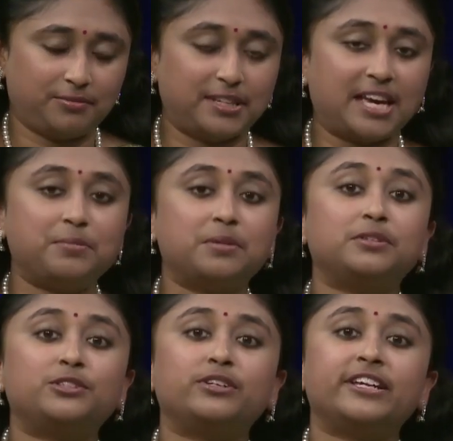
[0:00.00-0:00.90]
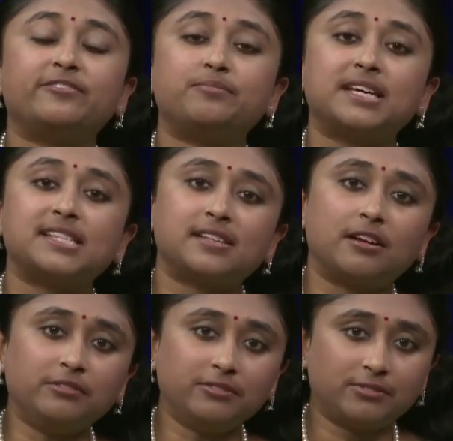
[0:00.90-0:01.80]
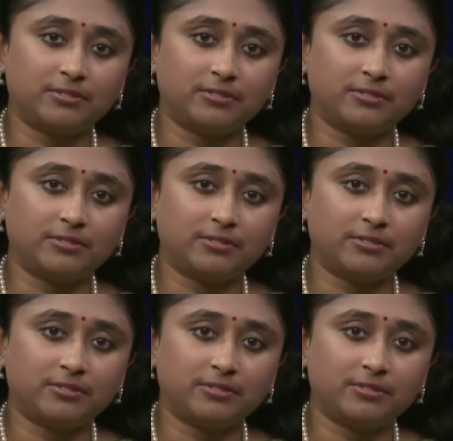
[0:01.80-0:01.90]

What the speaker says: when I'm able to love myself,